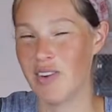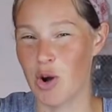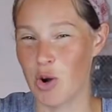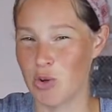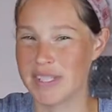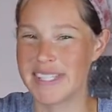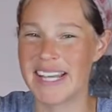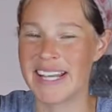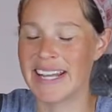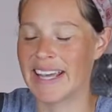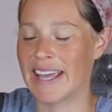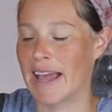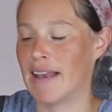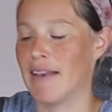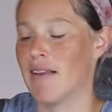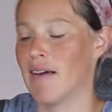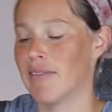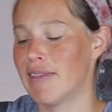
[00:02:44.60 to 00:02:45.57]
oats. And
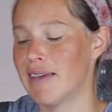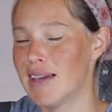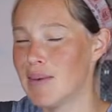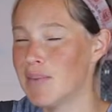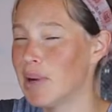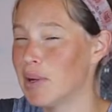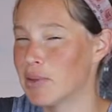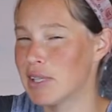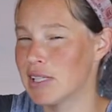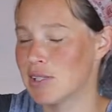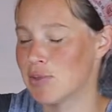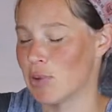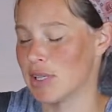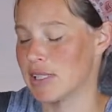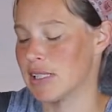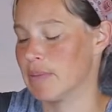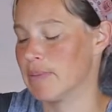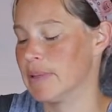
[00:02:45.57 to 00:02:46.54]
again, nothing about this
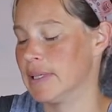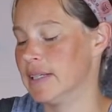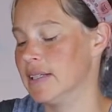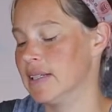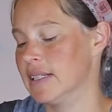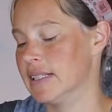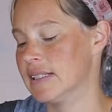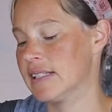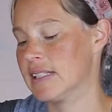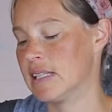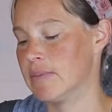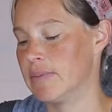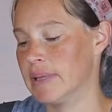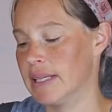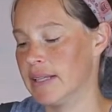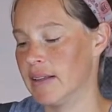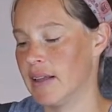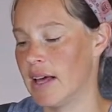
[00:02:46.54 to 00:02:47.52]
recipe needs to
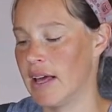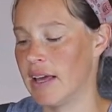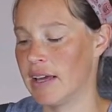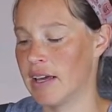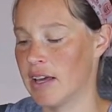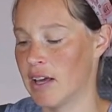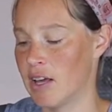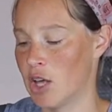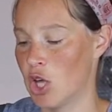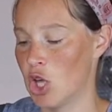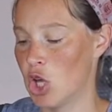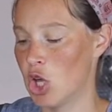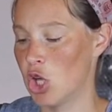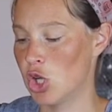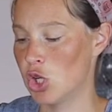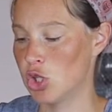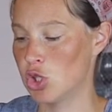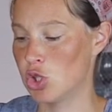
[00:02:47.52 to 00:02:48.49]
be like
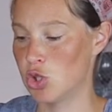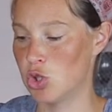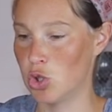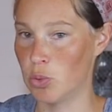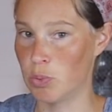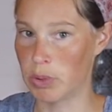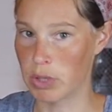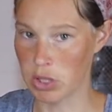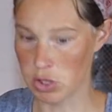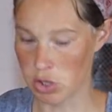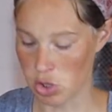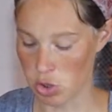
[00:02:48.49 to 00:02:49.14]
super